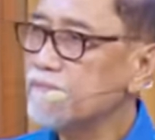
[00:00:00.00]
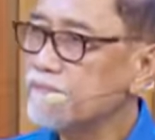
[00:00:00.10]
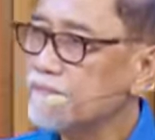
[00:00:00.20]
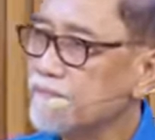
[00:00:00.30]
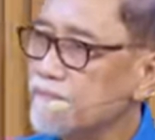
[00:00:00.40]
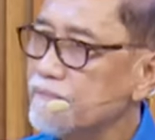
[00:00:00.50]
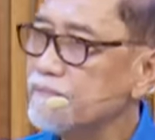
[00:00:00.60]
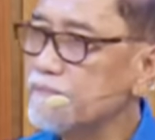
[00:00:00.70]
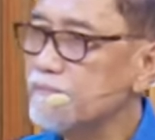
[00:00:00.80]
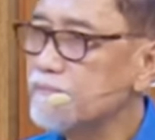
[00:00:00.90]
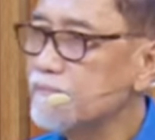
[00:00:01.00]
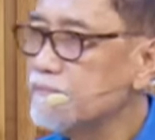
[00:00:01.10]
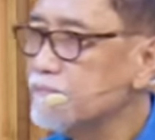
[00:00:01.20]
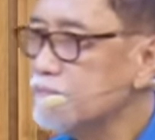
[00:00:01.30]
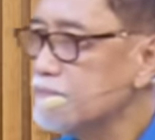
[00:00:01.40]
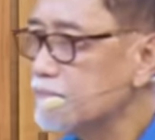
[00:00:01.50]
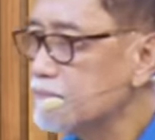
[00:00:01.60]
Nobody speaks.